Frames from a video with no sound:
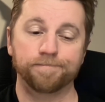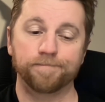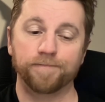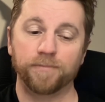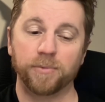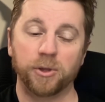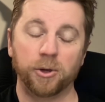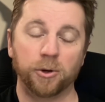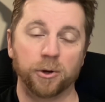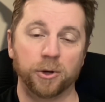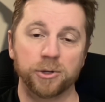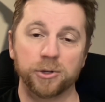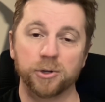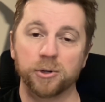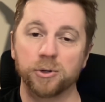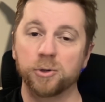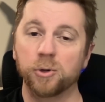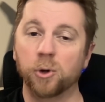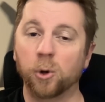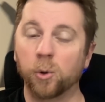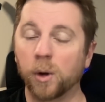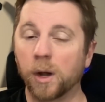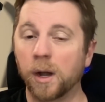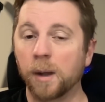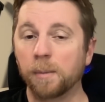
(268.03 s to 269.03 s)
You're under
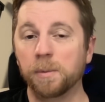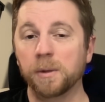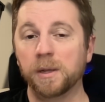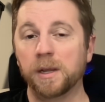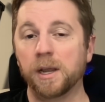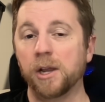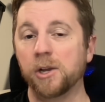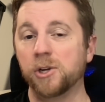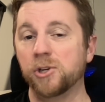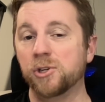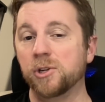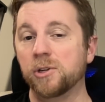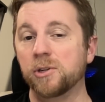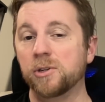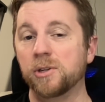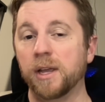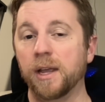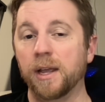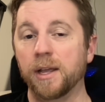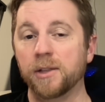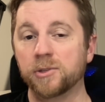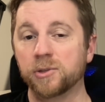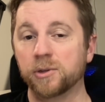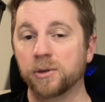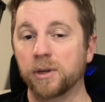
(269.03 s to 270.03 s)
no obligation to
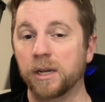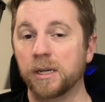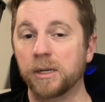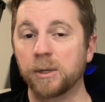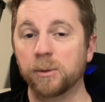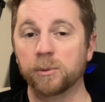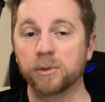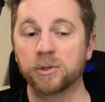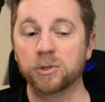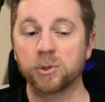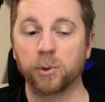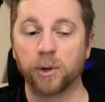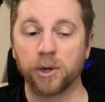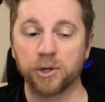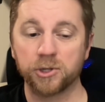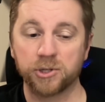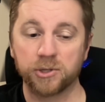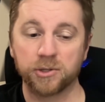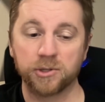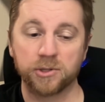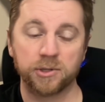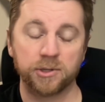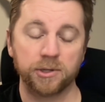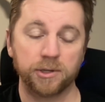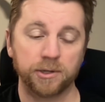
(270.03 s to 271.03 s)
answer anyone's
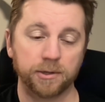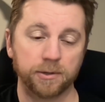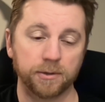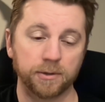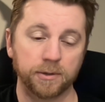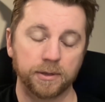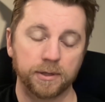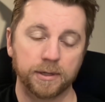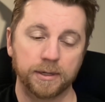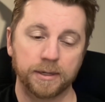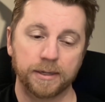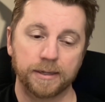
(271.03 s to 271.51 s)
questions to you.